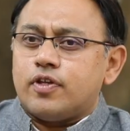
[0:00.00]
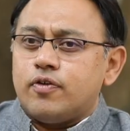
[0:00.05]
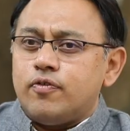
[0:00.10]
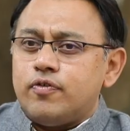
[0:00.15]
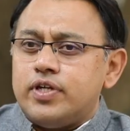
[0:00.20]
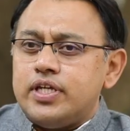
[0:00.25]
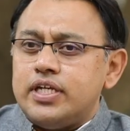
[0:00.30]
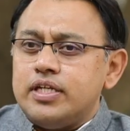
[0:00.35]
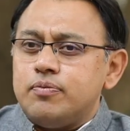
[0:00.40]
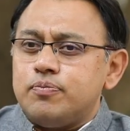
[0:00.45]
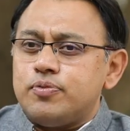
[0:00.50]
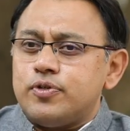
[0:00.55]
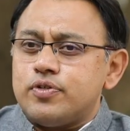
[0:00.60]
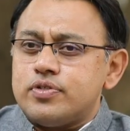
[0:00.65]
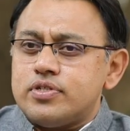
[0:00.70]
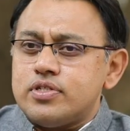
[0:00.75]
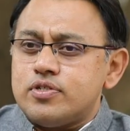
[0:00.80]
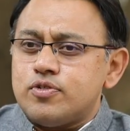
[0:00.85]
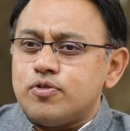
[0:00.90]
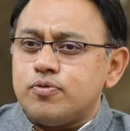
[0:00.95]
We're in
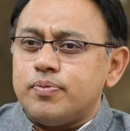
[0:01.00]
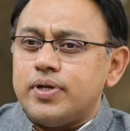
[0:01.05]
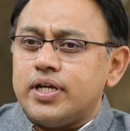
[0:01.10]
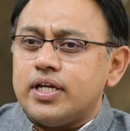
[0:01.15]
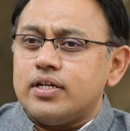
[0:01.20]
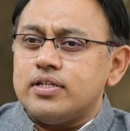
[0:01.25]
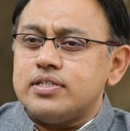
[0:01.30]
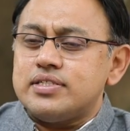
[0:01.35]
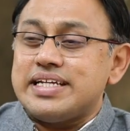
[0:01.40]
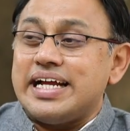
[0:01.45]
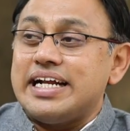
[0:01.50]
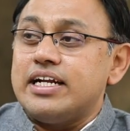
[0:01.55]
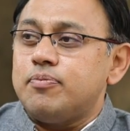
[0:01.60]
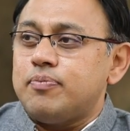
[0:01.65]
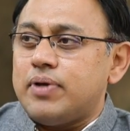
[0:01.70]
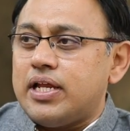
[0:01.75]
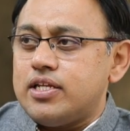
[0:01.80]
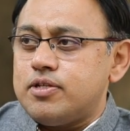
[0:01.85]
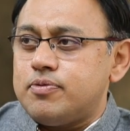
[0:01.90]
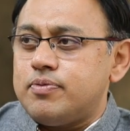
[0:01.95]
process to make a
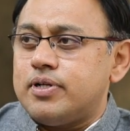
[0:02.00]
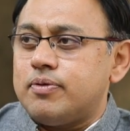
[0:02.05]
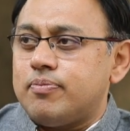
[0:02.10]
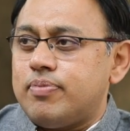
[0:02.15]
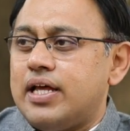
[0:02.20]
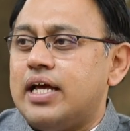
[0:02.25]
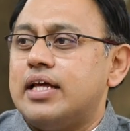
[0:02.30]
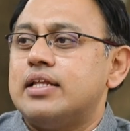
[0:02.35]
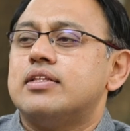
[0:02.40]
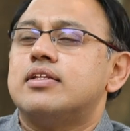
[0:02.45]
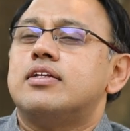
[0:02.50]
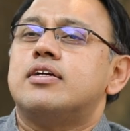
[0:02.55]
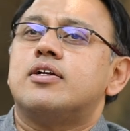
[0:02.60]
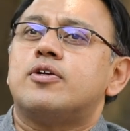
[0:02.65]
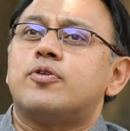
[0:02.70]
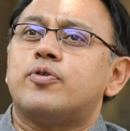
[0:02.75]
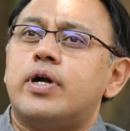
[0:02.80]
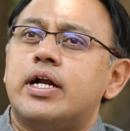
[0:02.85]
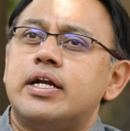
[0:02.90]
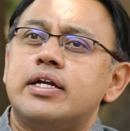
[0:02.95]
site management plan
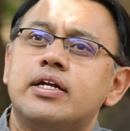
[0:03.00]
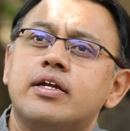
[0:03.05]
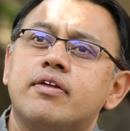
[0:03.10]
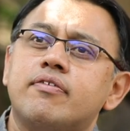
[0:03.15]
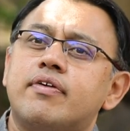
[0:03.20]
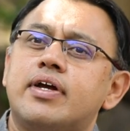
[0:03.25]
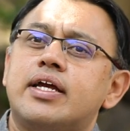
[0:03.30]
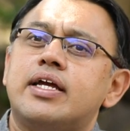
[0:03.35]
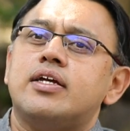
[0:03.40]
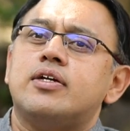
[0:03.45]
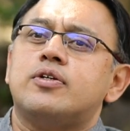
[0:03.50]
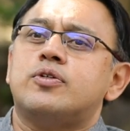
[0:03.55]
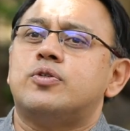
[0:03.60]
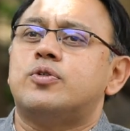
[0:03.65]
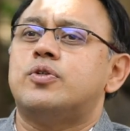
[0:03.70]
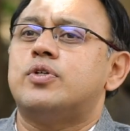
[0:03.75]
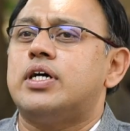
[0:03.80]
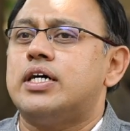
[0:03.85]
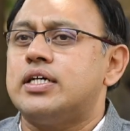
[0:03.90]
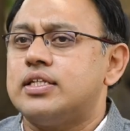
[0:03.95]
to identify
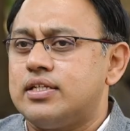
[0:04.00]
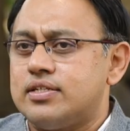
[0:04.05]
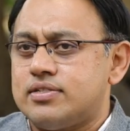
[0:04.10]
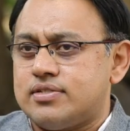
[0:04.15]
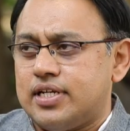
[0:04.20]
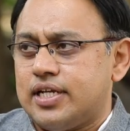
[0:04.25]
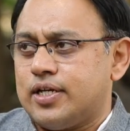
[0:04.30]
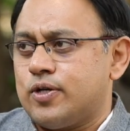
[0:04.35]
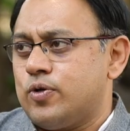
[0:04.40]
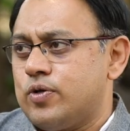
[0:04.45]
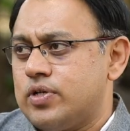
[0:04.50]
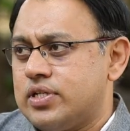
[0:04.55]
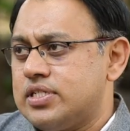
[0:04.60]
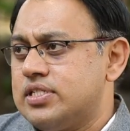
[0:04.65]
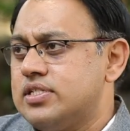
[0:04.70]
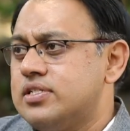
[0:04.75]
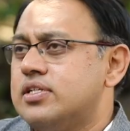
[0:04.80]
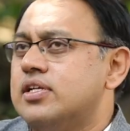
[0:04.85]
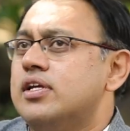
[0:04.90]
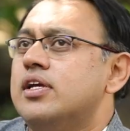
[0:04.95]
who are the
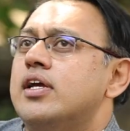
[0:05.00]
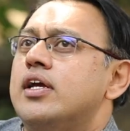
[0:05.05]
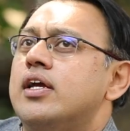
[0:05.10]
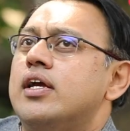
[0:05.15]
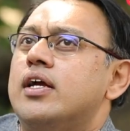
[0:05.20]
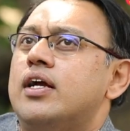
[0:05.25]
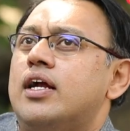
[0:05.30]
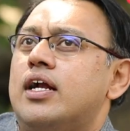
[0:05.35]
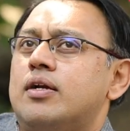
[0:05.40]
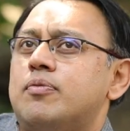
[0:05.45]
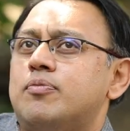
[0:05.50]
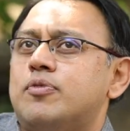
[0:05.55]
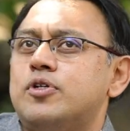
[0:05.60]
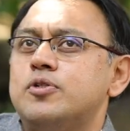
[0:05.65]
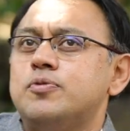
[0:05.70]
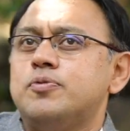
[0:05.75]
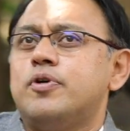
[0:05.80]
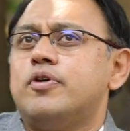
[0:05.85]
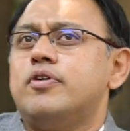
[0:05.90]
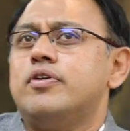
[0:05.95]
stakeholders. And
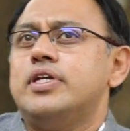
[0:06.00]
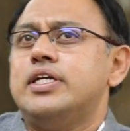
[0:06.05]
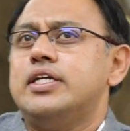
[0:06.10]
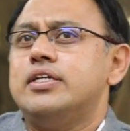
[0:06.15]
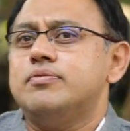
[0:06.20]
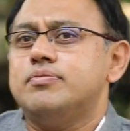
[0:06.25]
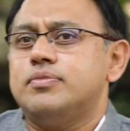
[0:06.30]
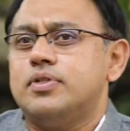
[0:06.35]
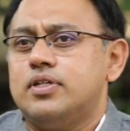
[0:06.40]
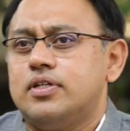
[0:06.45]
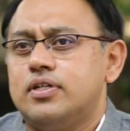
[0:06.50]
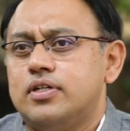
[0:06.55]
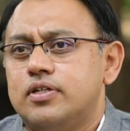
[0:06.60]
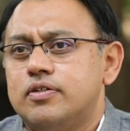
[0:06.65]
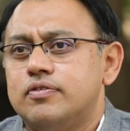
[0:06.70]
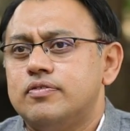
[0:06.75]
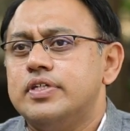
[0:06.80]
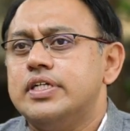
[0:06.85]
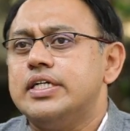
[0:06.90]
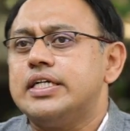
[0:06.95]
most probably
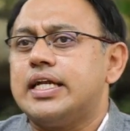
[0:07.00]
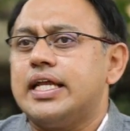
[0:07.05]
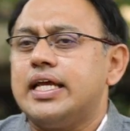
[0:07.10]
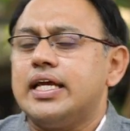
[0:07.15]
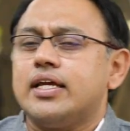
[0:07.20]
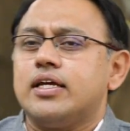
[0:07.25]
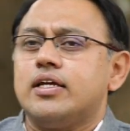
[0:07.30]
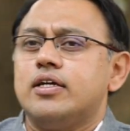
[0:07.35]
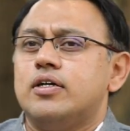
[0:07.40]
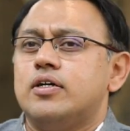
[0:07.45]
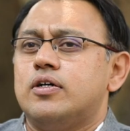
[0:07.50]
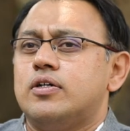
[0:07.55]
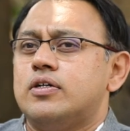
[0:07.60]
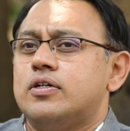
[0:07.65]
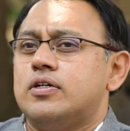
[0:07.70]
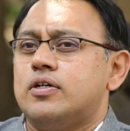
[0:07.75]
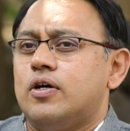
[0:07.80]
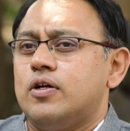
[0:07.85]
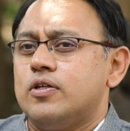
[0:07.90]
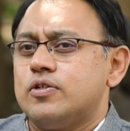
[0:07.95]
uh, will take uh,
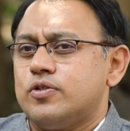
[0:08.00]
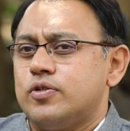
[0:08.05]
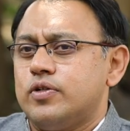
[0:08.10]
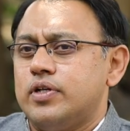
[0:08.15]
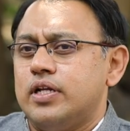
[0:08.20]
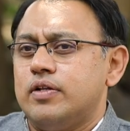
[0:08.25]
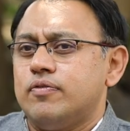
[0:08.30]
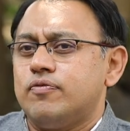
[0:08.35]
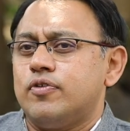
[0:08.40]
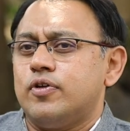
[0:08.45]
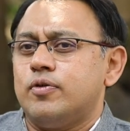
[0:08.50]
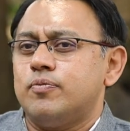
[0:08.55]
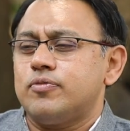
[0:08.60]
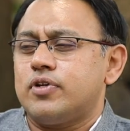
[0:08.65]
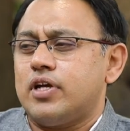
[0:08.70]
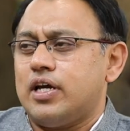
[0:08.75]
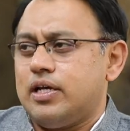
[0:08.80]
also help from